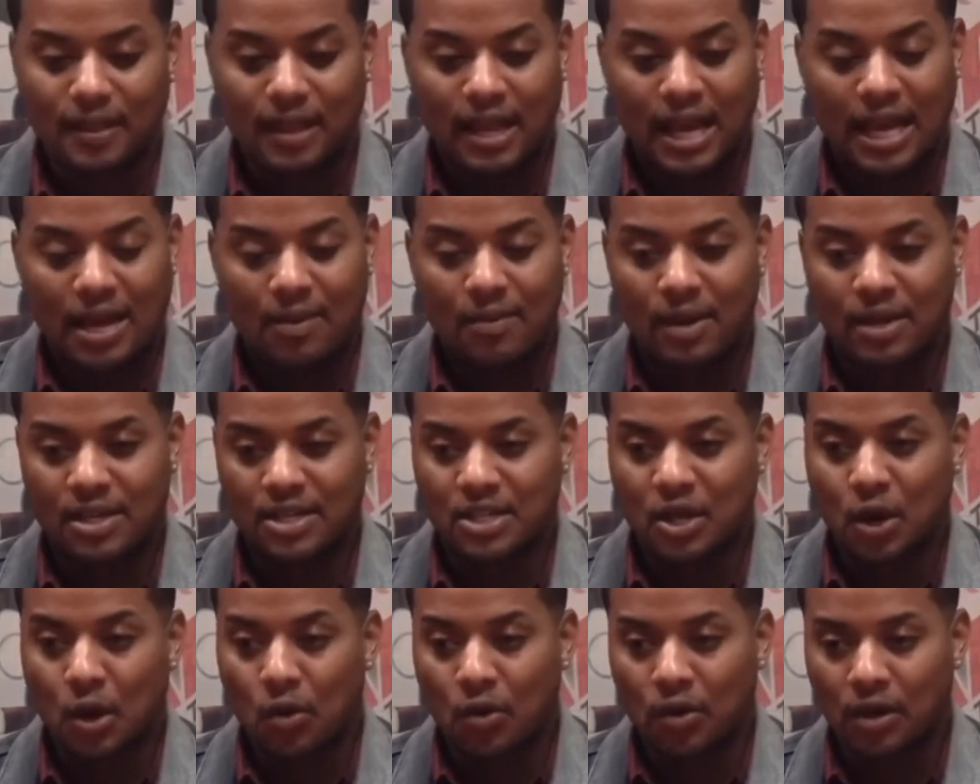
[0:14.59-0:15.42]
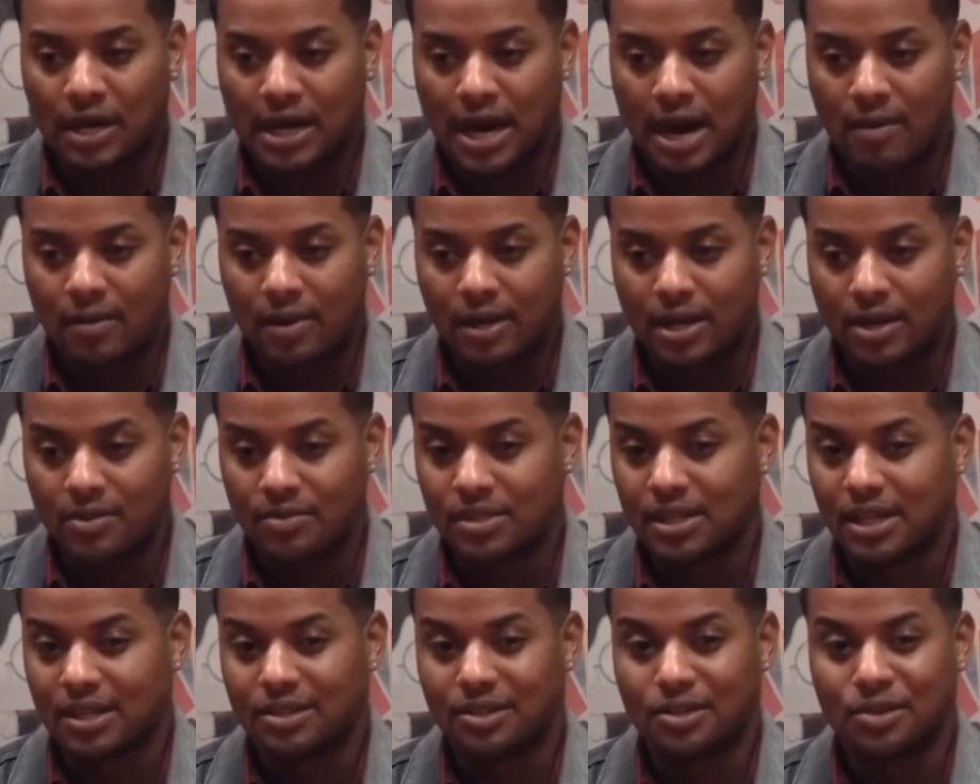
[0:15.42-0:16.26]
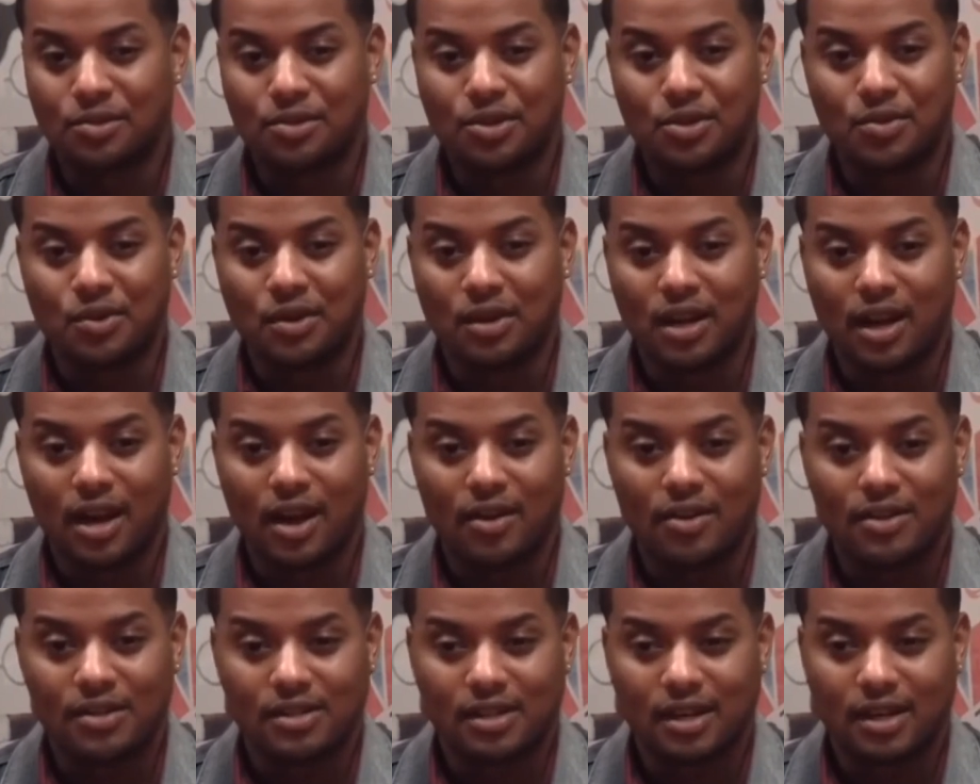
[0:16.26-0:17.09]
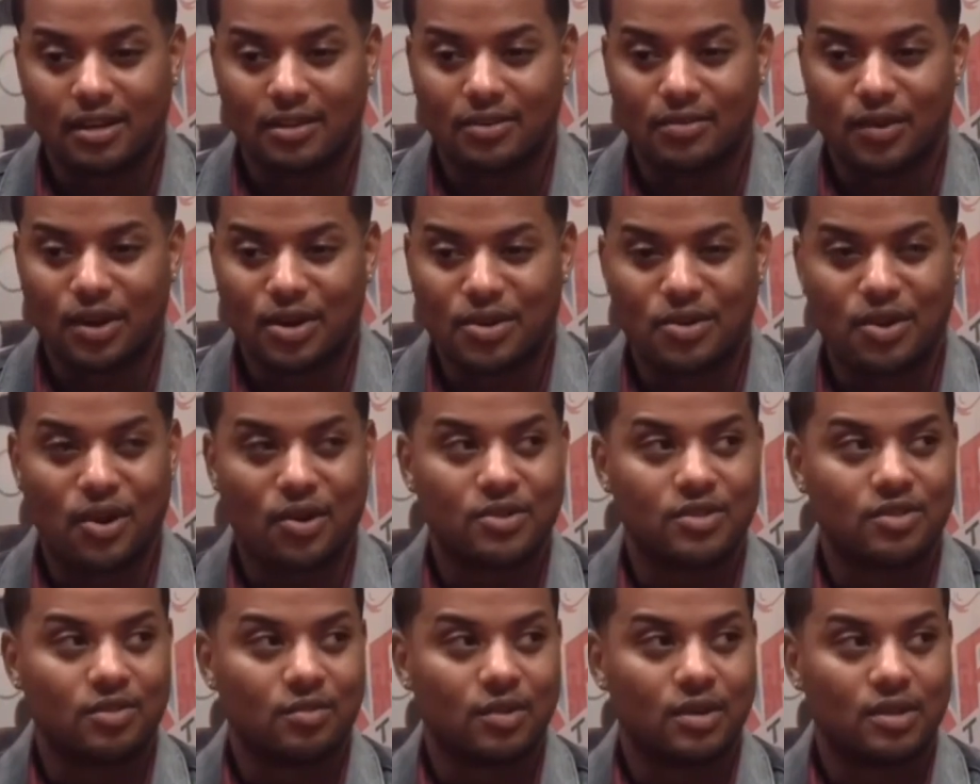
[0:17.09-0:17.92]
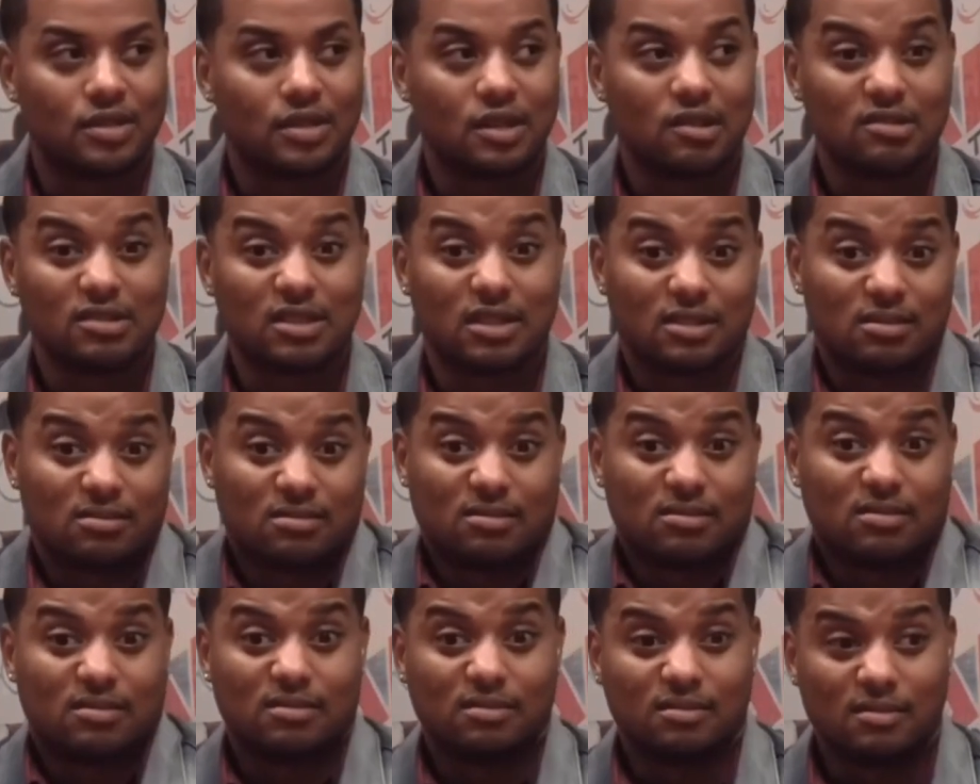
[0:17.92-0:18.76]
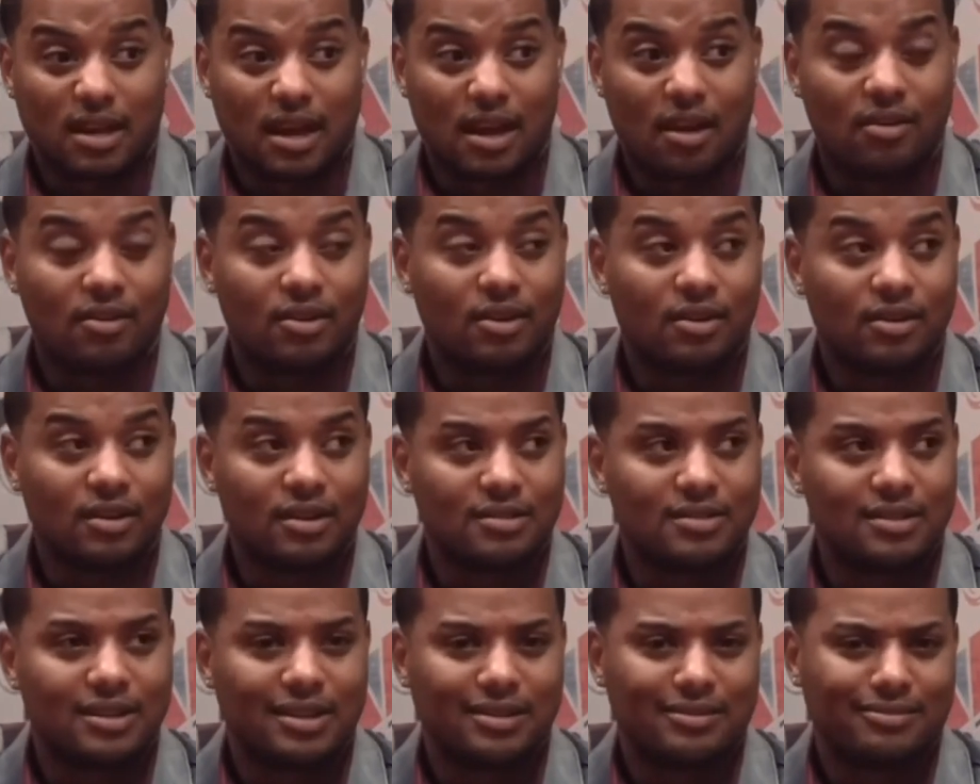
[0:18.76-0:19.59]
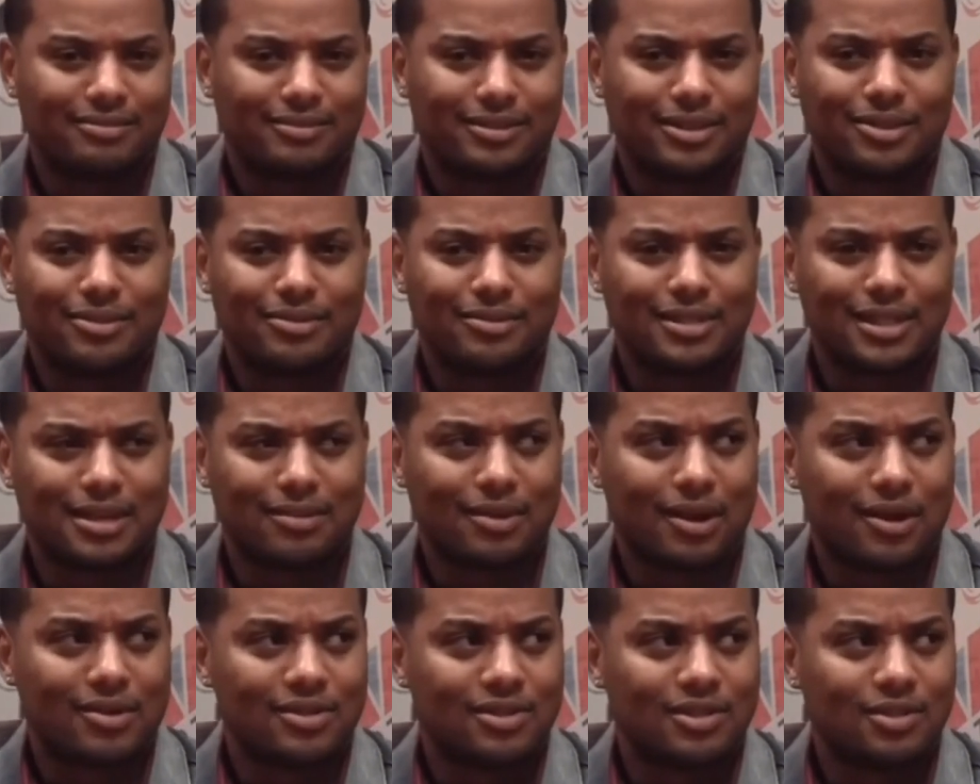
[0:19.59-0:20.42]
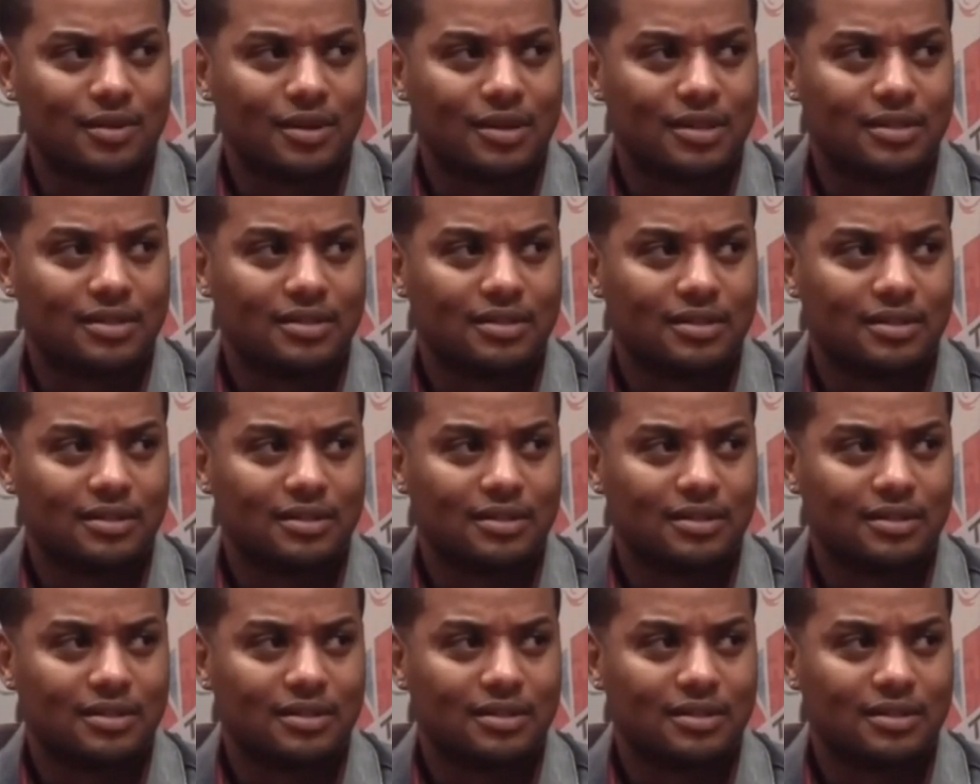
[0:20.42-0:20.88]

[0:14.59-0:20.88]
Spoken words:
And I met this older comic. He was like, dude, you hilarious. Like, why you curse so much? And I was like, I don't know. He was like, dude, stop cursing so much.